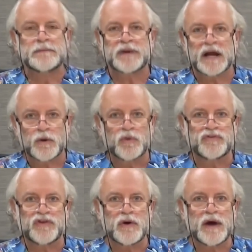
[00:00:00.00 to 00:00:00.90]
but I
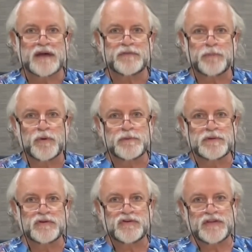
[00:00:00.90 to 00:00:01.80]
also have
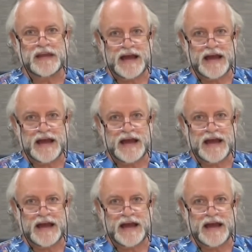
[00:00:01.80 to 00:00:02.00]
appointments in the